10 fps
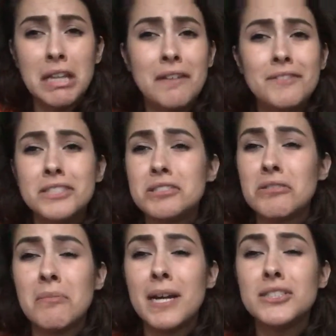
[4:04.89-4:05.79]
I loved it
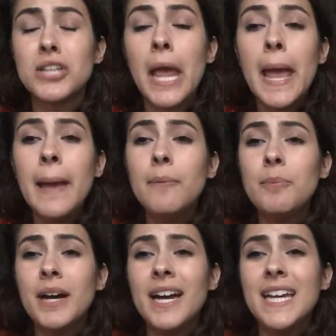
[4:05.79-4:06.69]
so much.
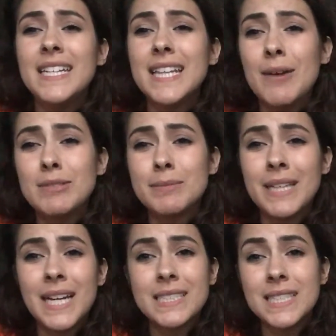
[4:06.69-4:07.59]
But that was
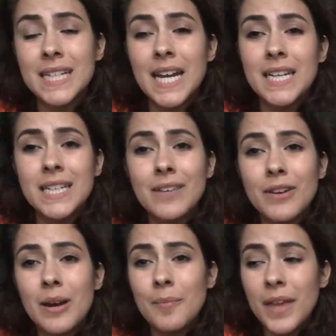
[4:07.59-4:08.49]
my last thing I had to
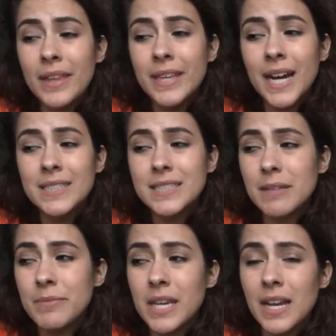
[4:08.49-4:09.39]
give up. And that
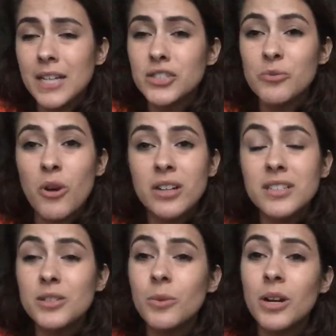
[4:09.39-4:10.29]
same thing, I just
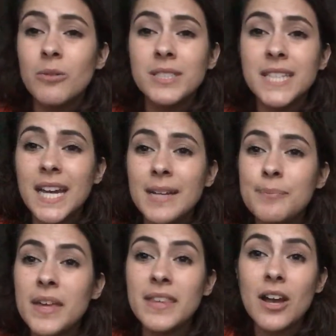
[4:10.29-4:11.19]
walked into work one day
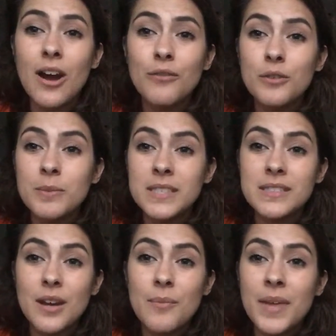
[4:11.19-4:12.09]
and they offered me
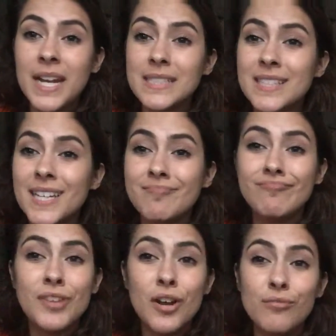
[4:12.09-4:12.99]
some, and I said,
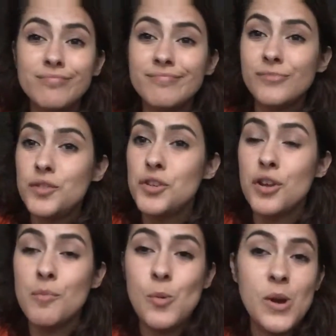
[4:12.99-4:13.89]
nope,
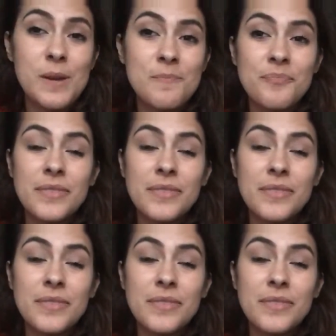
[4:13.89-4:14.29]
no more.